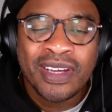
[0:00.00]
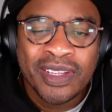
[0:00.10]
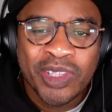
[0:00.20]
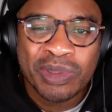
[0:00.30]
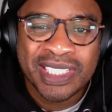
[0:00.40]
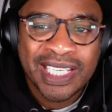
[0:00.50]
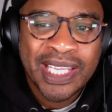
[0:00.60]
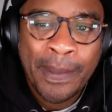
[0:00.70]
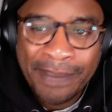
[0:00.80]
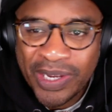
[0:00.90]
there was
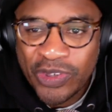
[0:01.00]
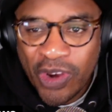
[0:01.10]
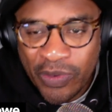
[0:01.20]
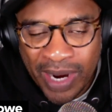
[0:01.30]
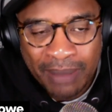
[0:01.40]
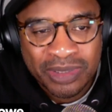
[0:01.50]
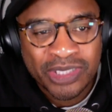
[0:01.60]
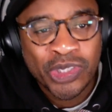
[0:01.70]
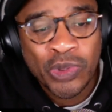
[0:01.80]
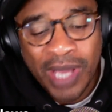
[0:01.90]
Glenn Big Dog
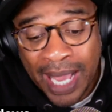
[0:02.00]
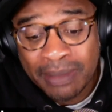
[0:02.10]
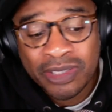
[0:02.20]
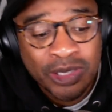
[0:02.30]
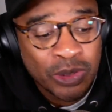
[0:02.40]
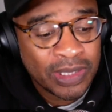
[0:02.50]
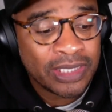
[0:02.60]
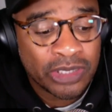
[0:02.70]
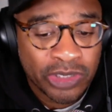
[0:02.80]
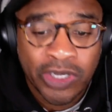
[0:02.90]
Robinson, who absolutely
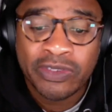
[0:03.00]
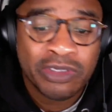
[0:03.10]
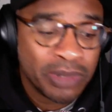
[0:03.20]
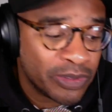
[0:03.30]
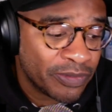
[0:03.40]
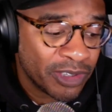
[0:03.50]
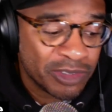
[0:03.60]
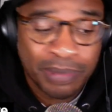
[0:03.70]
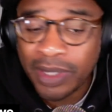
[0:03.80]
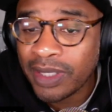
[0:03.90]
deserved to be the
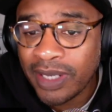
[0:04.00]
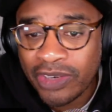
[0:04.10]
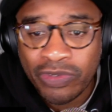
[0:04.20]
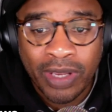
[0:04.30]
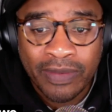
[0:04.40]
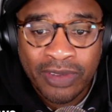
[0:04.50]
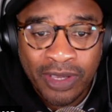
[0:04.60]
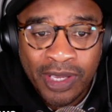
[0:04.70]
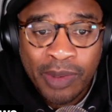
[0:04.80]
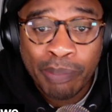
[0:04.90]
first pick in that draft.
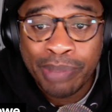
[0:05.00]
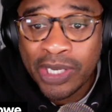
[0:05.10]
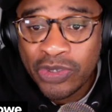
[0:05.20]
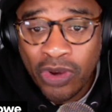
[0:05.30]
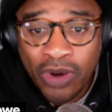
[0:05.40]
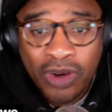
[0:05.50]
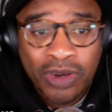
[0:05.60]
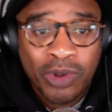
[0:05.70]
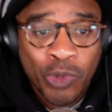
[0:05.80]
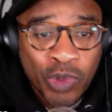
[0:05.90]
Big
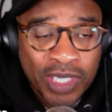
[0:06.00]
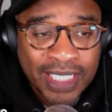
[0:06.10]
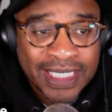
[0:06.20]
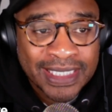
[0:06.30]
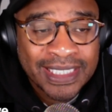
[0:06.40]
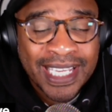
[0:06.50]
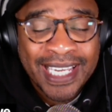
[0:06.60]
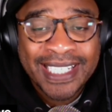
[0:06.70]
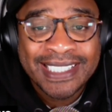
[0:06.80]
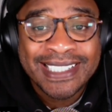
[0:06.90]
Dog was
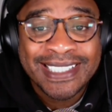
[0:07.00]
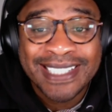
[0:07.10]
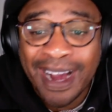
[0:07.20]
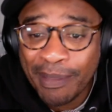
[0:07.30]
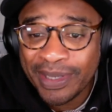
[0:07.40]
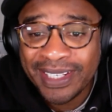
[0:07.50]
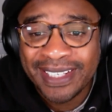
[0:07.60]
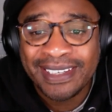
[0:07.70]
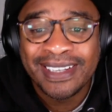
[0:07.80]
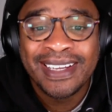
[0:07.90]
a
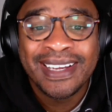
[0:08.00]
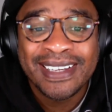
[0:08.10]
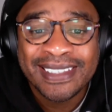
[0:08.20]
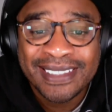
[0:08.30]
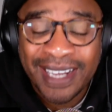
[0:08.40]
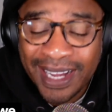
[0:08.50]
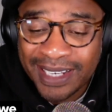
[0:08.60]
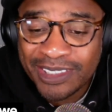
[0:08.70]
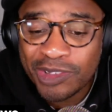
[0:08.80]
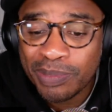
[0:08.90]
dominant
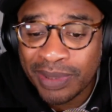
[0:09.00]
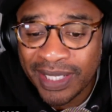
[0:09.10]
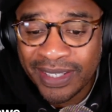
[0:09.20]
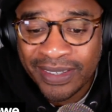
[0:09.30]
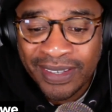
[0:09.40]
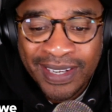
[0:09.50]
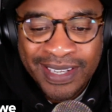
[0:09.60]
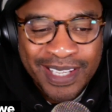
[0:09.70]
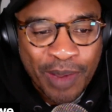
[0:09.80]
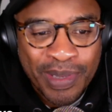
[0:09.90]
college player.
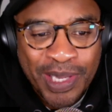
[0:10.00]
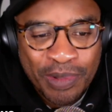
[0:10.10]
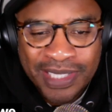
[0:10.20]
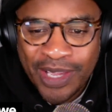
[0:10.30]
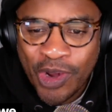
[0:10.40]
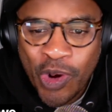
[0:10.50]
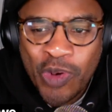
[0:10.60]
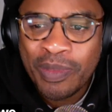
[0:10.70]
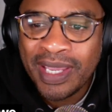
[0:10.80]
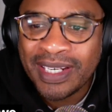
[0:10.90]
I mean, he was like an
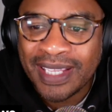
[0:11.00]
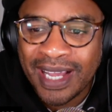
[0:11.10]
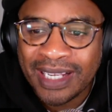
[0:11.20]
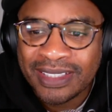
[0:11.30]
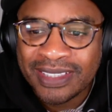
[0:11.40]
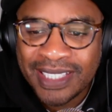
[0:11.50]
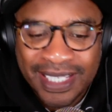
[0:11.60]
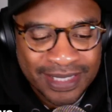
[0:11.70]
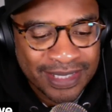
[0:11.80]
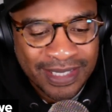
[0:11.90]
old man in college. He
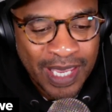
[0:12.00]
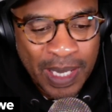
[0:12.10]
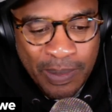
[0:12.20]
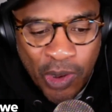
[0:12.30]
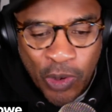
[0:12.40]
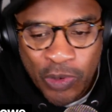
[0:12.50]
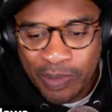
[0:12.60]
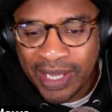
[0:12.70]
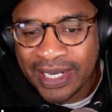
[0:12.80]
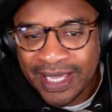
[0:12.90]
had the same old
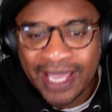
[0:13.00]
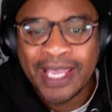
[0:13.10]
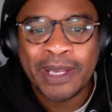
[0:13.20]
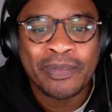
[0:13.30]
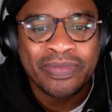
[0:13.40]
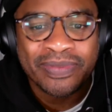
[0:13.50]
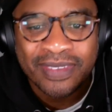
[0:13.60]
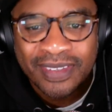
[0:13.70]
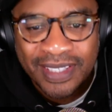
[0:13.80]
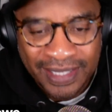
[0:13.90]
man game
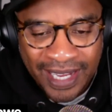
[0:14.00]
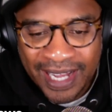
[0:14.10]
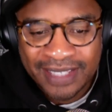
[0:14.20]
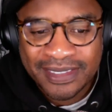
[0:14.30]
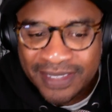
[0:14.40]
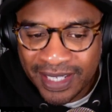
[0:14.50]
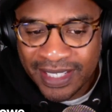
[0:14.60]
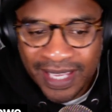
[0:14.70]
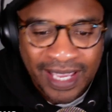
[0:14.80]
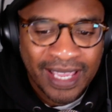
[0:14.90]
in college that he
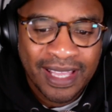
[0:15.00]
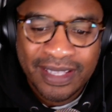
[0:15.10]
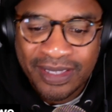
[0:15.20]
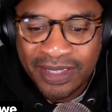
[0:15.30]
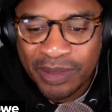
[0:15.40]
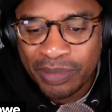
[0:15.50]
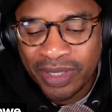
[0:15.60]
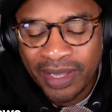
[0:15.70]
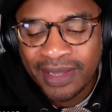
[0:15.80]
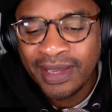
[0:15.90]
had in the
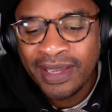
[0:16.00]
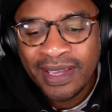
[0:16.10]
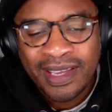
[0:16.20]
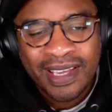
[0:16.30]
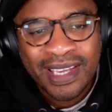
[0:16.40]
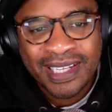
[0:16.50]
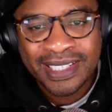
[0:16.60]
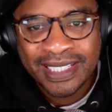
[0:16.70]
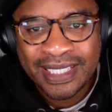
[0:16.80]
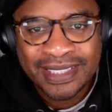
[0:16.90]
NBA. And
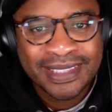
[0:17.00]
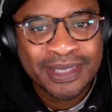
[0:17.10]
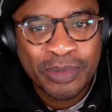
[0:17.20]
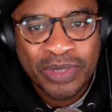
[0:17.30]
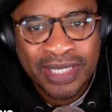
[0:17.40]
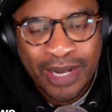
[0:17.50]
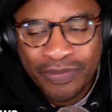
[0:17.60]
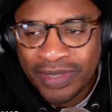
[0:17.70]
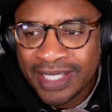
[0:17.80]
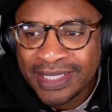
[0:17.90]
Glenn is someone that I
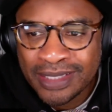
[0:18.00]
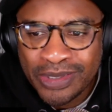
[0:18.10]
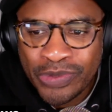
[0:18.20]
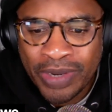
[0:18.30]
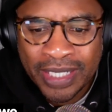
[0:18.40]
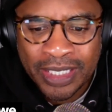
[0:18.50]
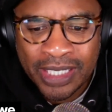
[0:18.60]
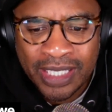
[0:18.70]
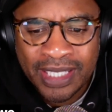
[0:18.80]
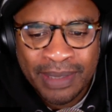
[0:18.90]
feel like he's underrated.
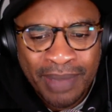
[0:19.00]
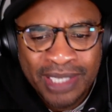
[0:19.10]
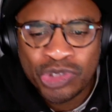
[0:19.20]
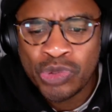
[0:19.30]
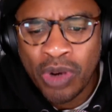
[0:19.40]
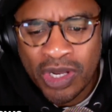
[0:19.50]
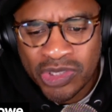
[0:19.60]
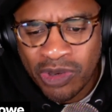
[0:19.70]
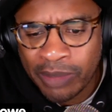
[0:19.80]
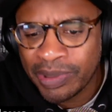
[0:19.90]
He made 2
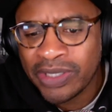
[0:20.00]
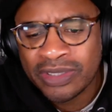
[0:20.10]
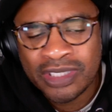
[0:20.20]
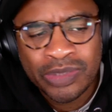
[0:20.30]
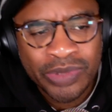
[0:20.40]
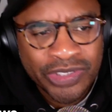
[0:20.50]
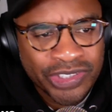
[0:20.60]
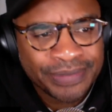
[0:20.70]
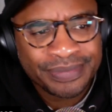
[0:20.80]
All-Star appearances, which